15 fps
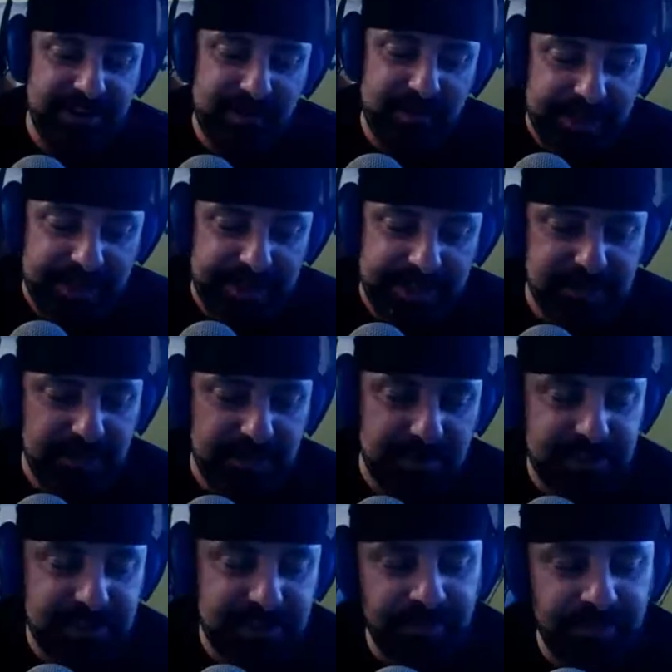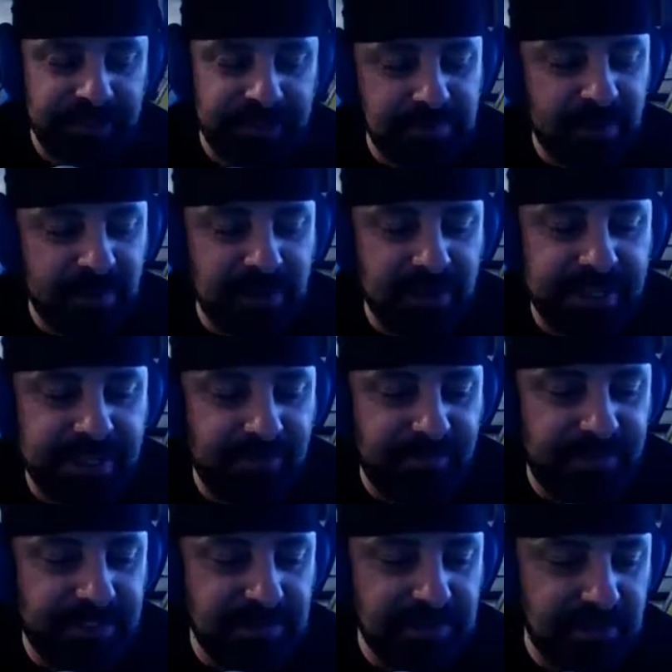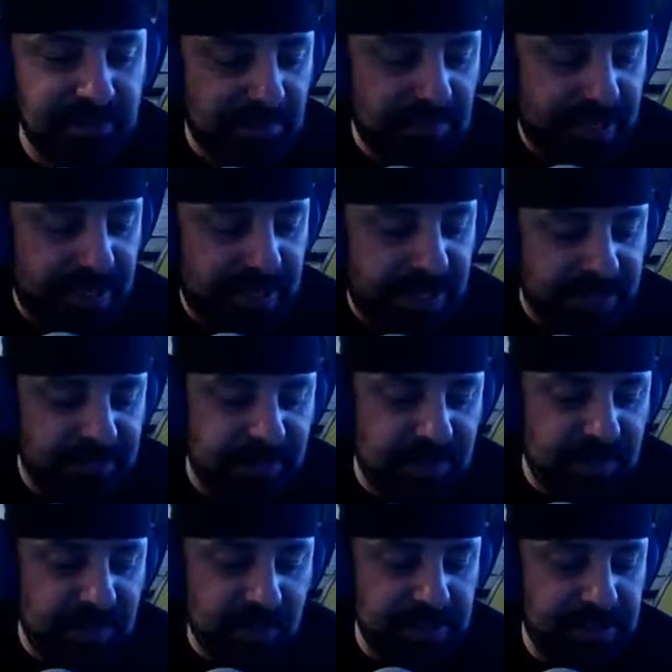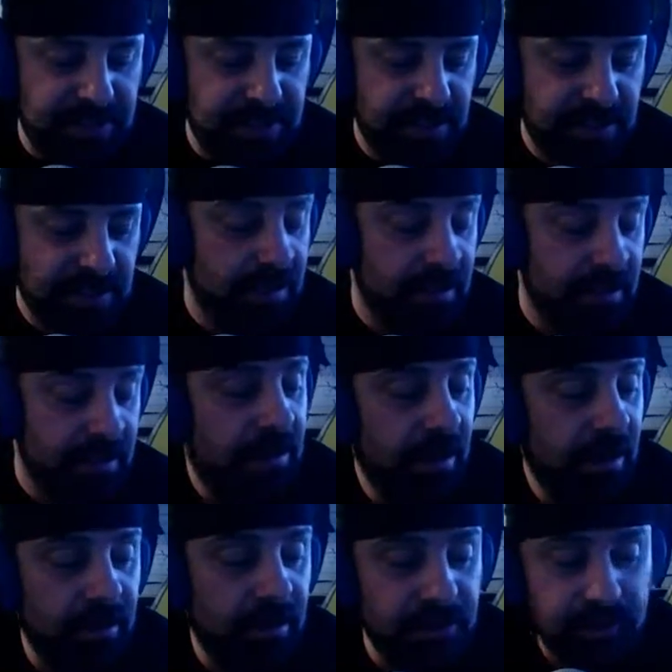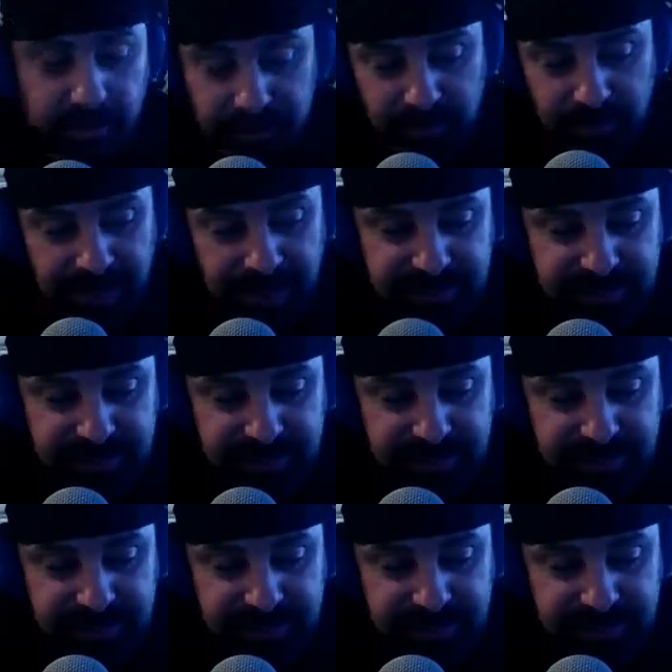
Anyways, please go to Facebook, like the Facebook page, follow us on the Twitter page.